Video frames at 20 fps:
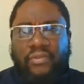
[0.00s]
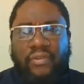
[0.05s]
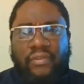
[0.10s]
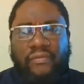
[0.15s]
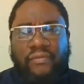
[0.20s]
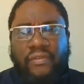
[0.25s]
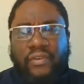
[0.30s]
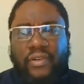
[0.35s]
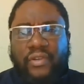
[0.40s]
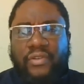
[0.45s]

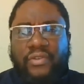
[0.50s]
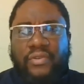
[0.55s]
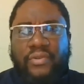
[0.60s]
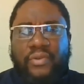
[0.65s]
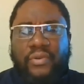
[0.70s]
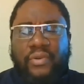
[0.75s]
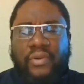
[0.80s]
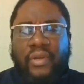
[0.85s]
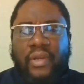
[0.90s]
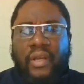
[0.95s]
refer
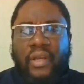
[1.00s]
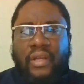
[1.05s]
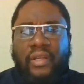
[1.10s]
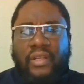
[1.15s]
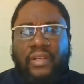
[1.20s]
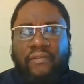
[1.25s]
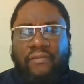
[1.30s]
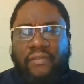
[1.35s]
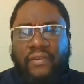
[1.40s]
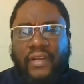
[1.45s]
to
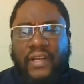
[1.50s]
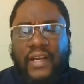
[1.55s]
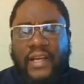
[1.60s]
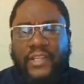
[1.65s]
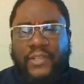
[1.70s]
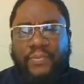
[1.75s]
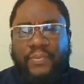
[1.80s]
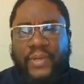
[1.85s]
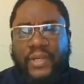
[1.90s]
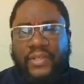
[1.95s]
different
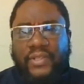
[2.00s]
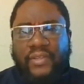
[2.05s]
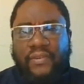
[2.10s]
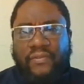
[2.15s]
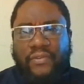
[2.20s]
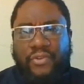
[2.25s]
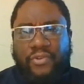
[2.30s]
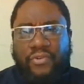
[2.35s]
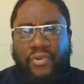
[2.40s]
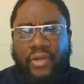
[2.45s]
aspects
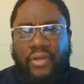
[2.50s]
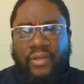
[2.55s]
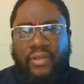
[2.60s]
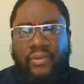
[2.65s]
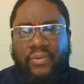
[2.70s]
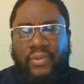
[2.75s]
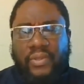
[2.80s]
of struggle,